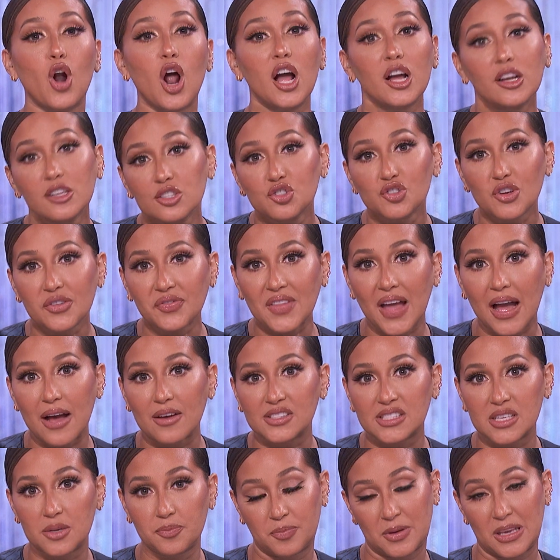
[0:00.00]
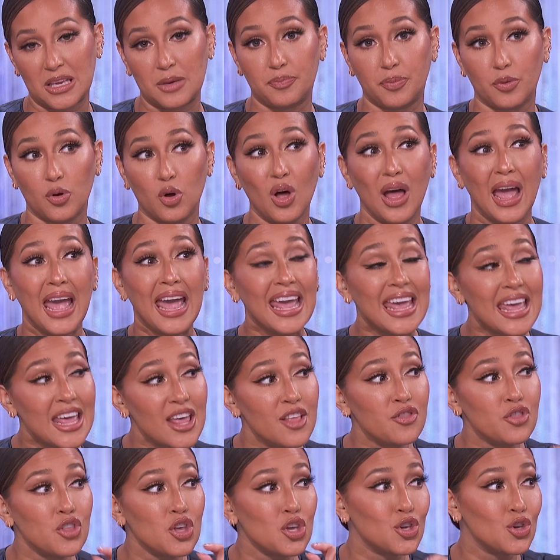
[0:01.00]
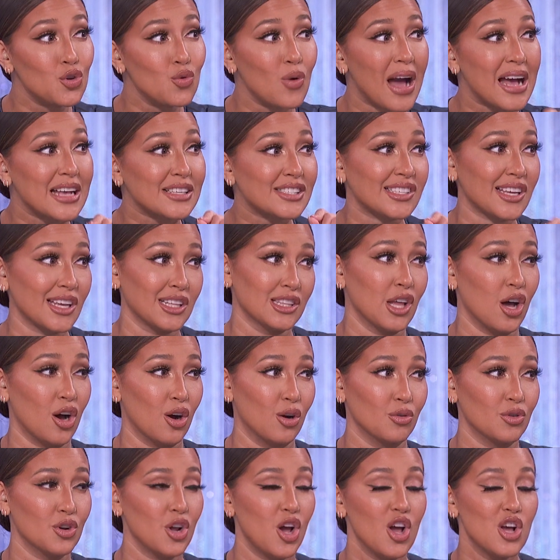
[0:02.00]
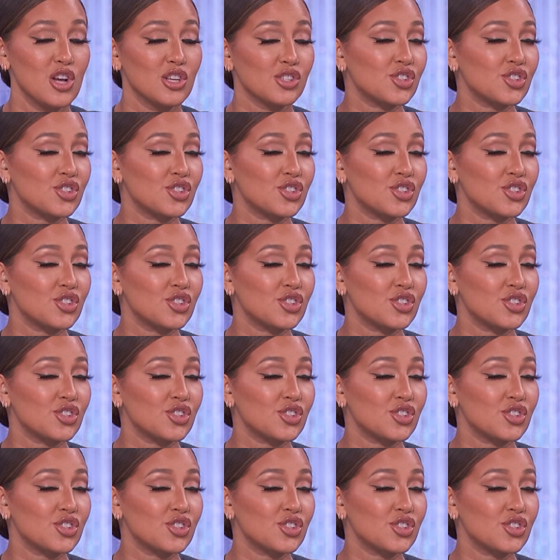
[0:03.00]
100,000 people in the U.S. alone.